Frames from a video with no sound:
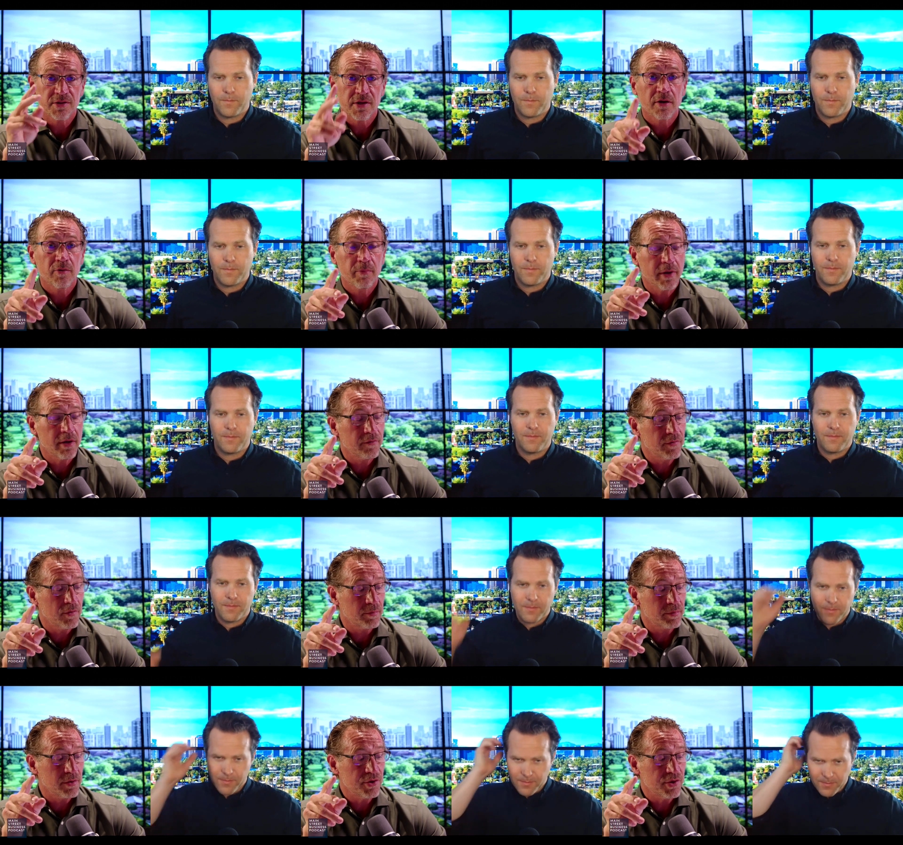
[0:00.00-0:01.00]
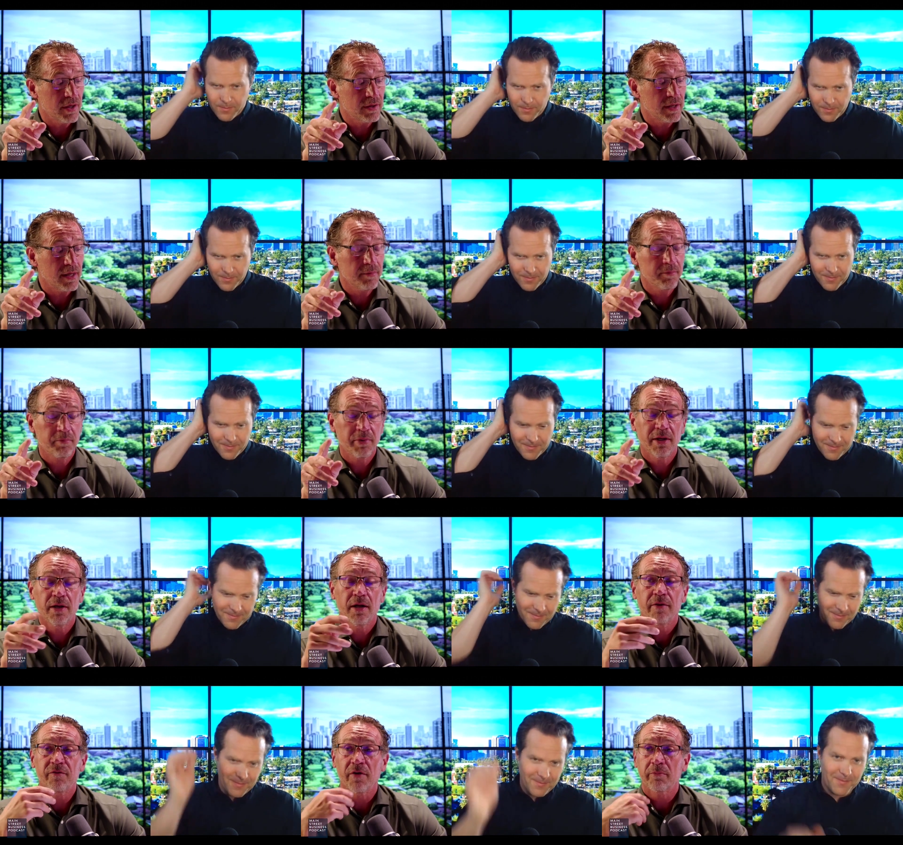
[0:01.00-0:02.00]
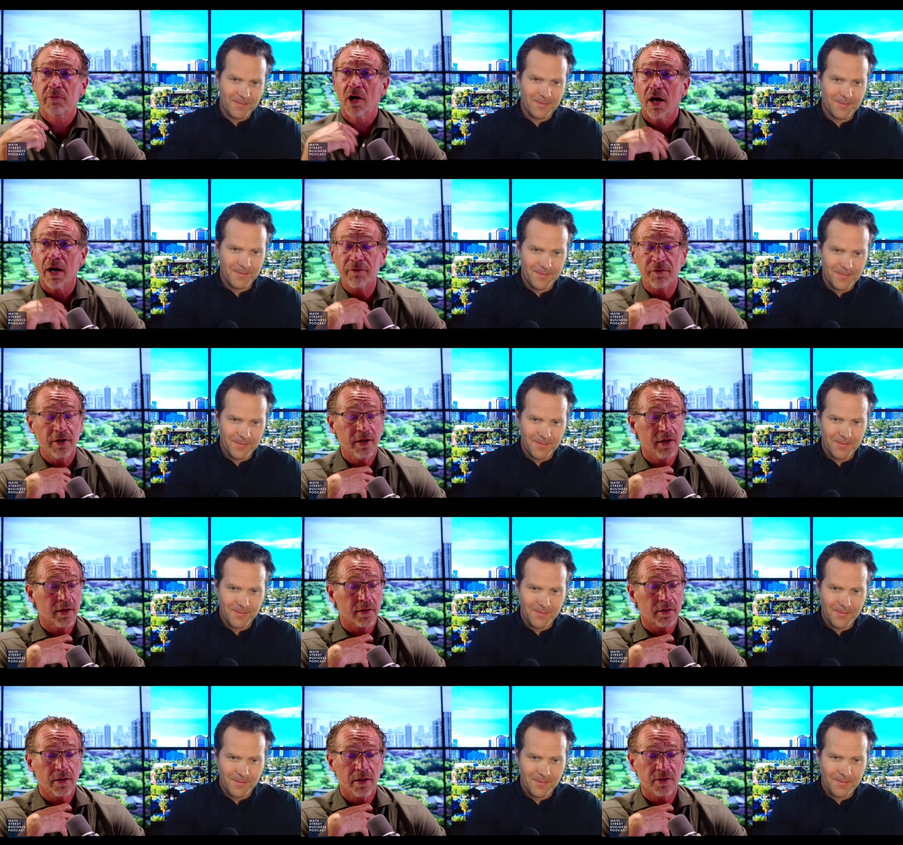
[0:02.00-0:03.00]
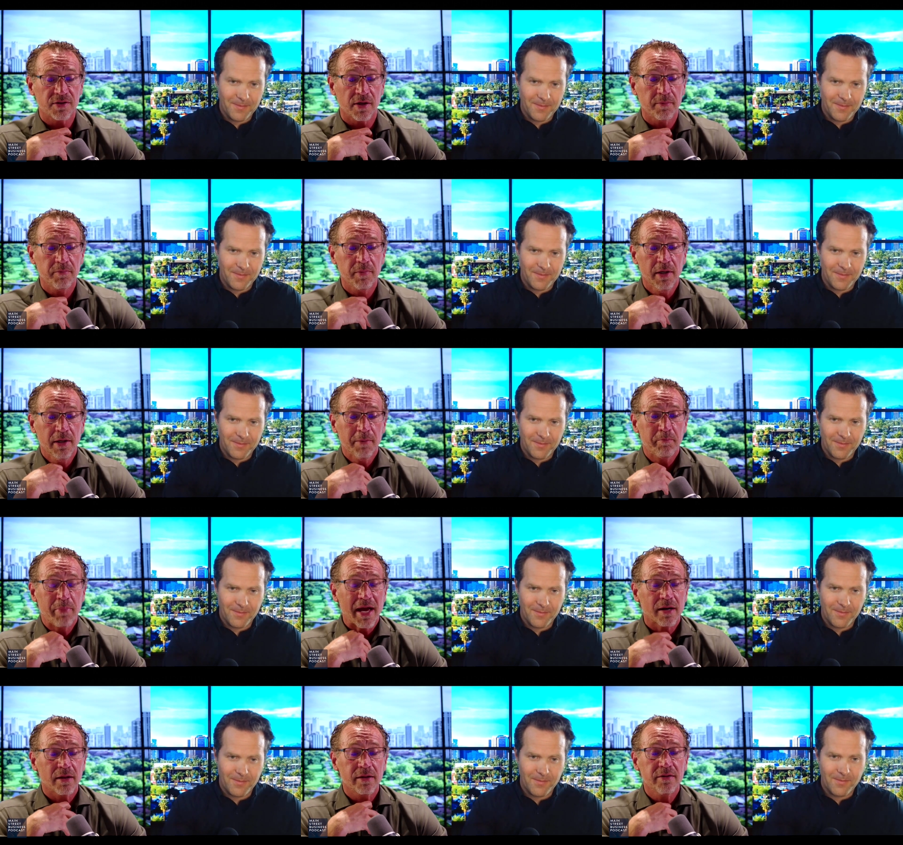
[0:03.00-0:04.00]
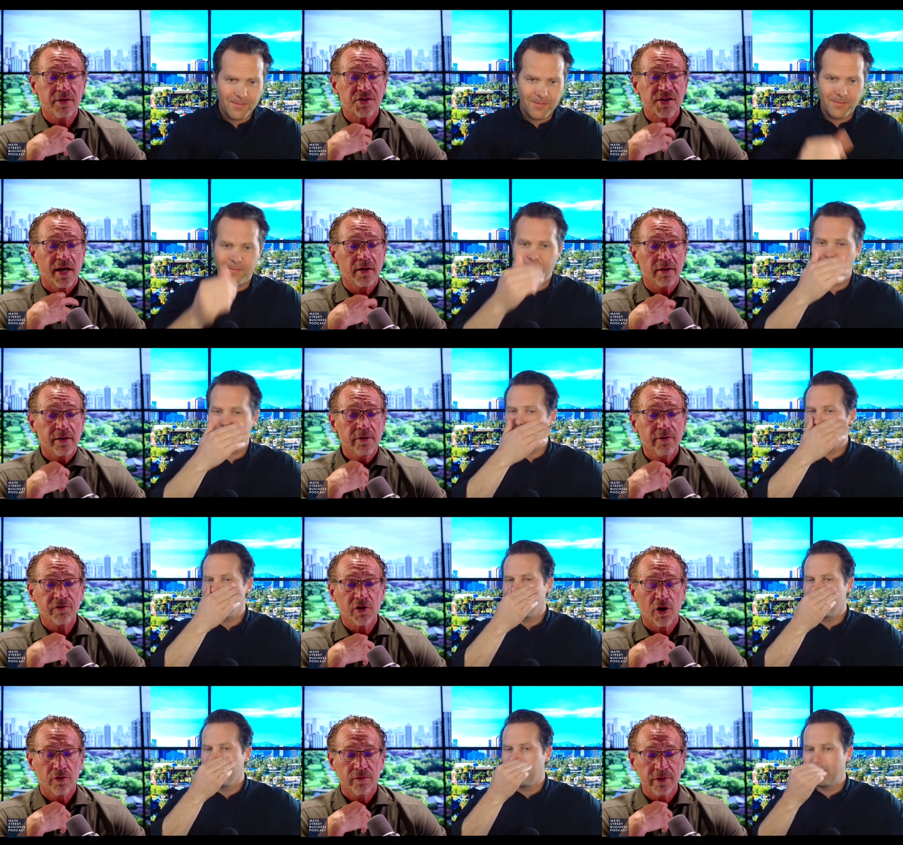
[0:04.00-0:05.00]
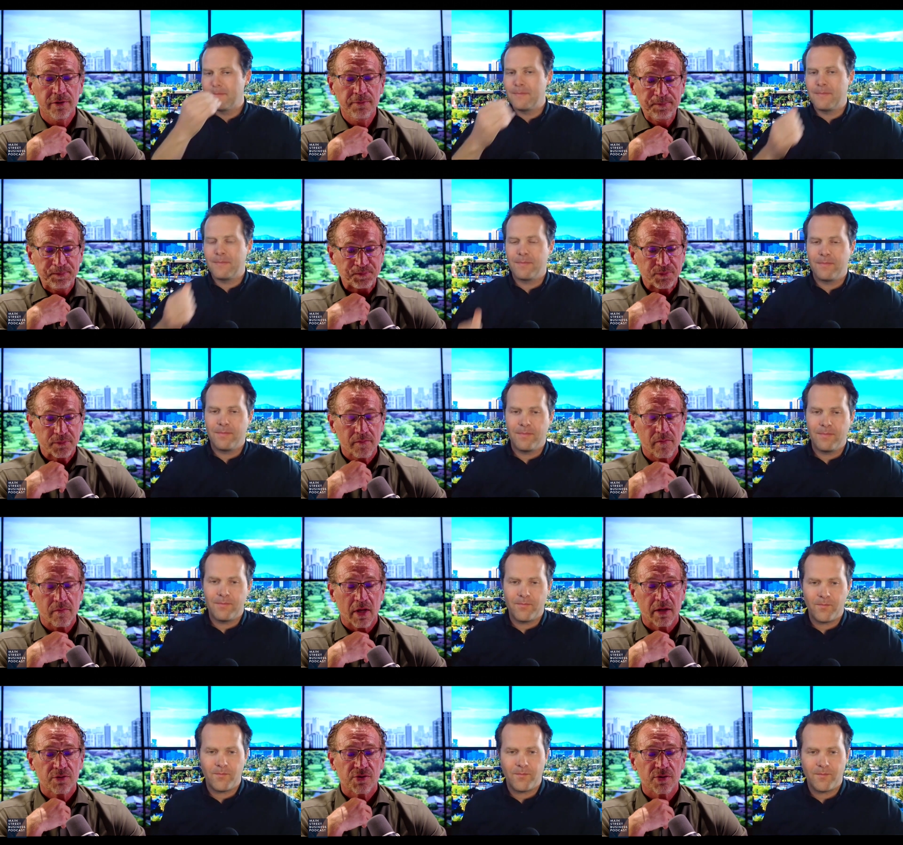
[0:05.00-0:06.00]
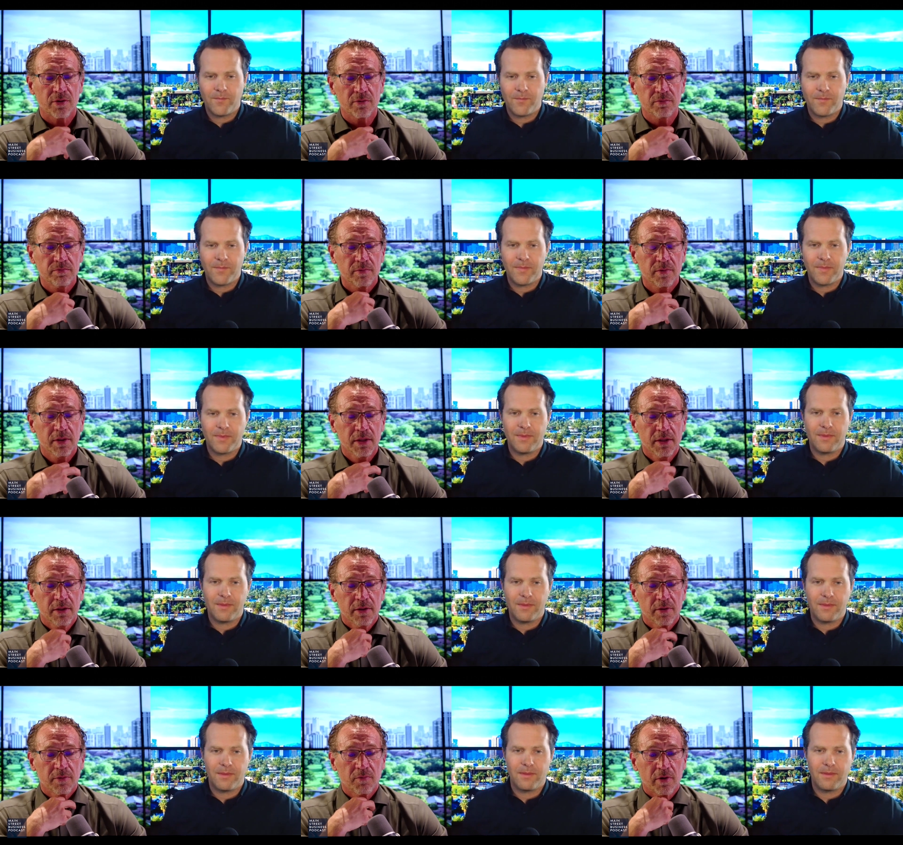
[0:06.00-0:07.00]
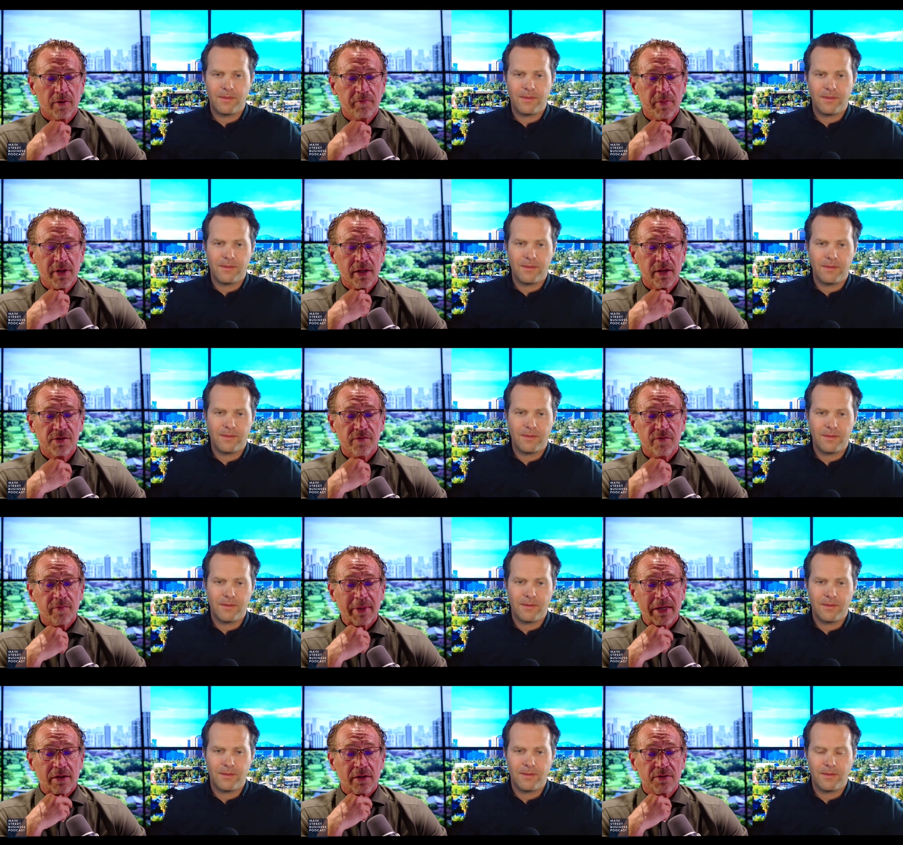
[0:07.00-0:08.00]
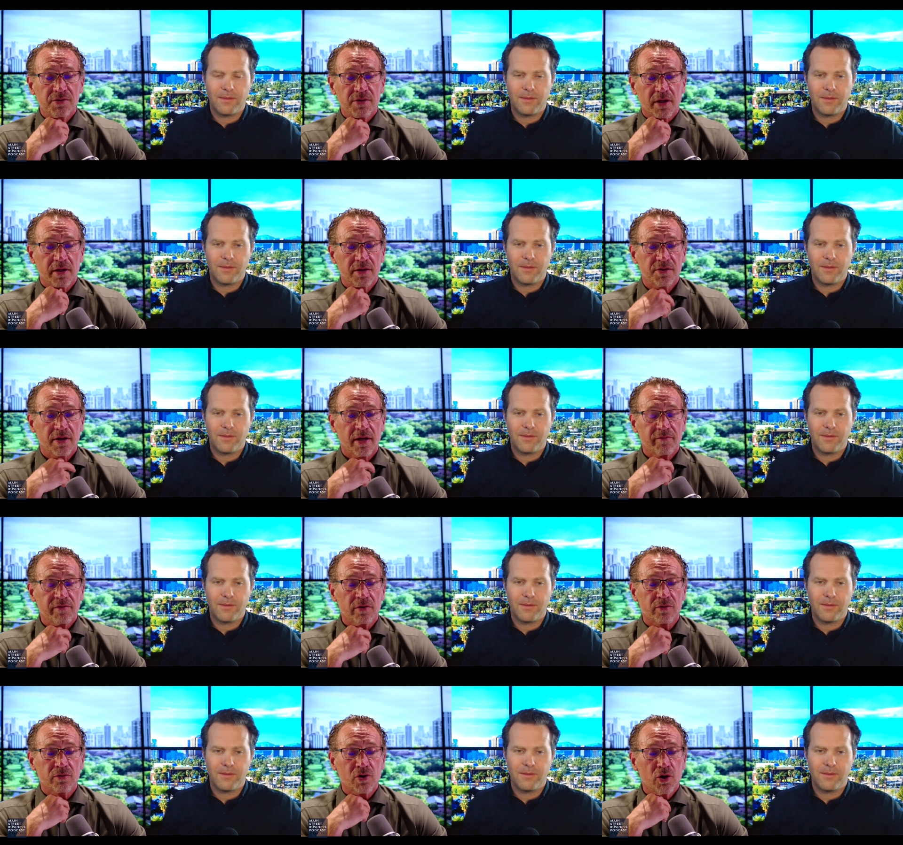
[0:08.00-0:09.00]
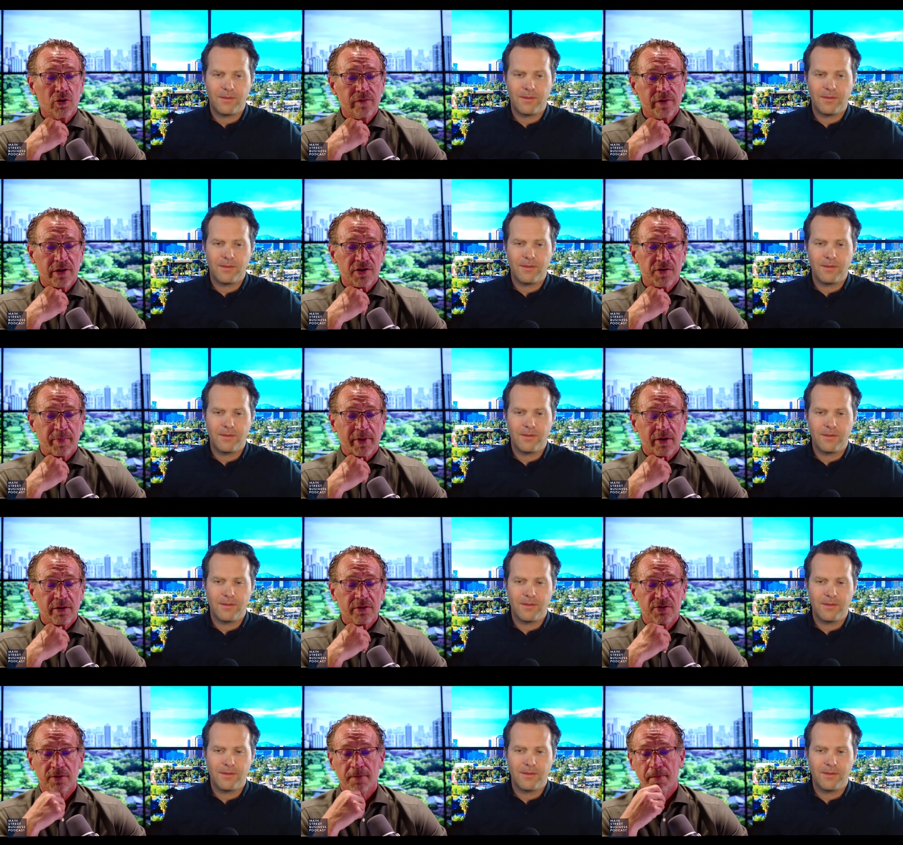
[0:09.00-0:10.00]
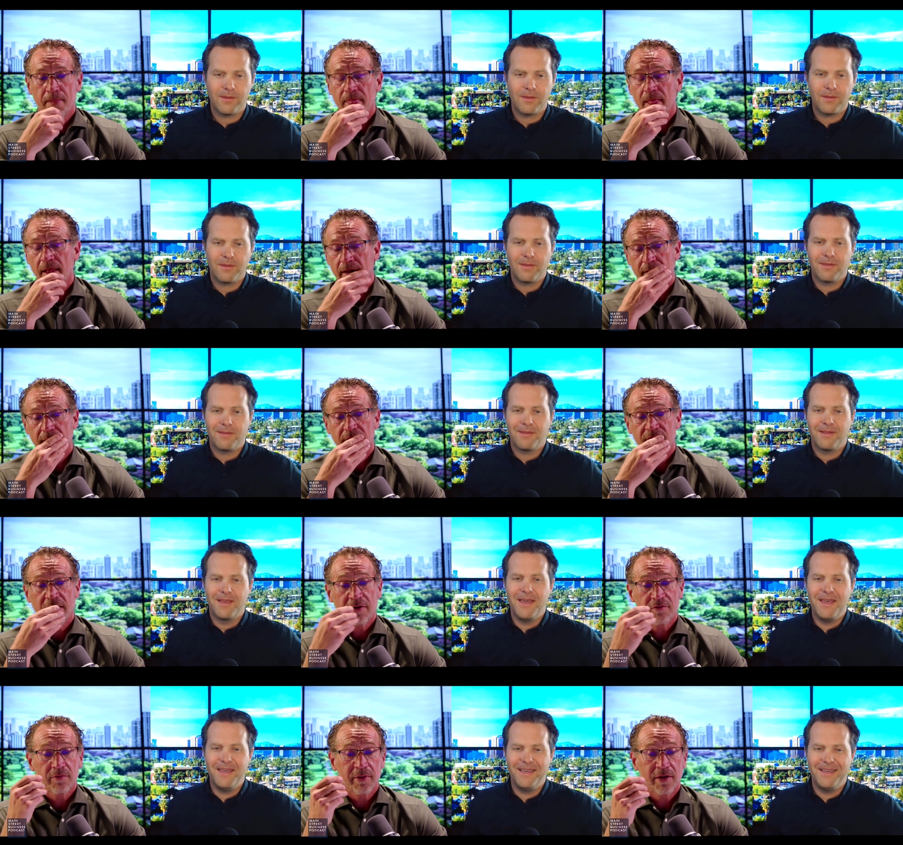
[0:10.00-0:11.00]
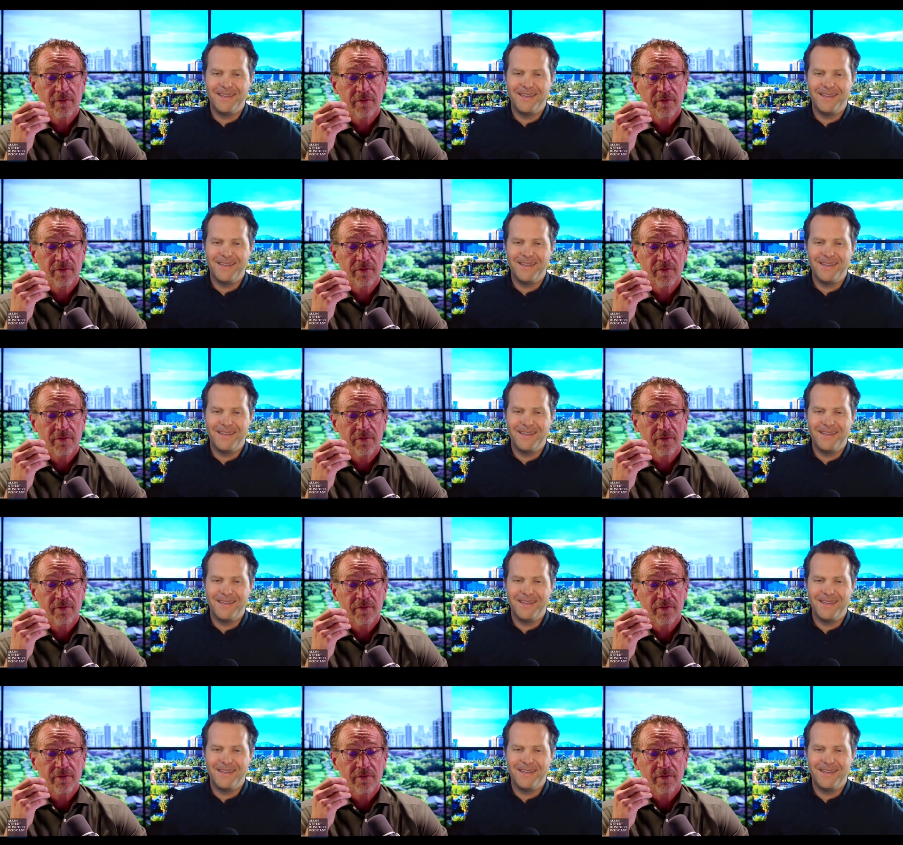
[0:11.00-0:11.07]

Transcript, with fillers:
Speaker 1: I know many of you appreciate that, but if I'm coughing here, it's I'm battling the tail end of COVID. And so, one of millions of Americans that gets to have the little COVID experience, even after being